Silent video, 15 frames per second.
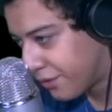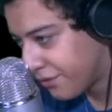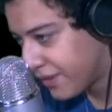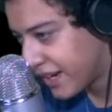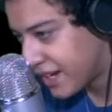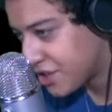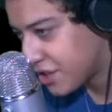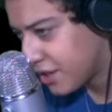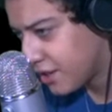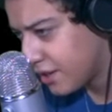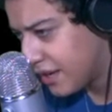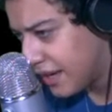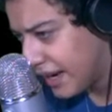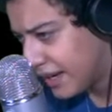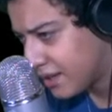
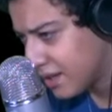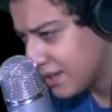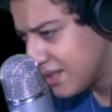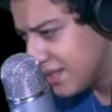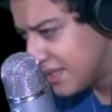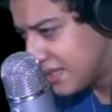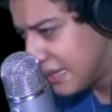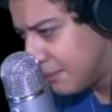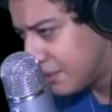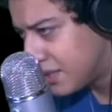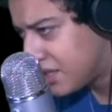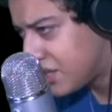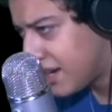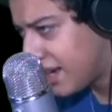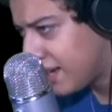reflection. It doesn't seem
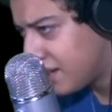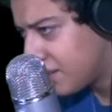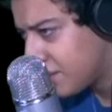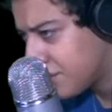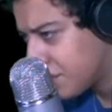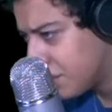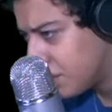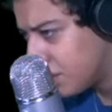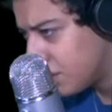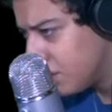to change.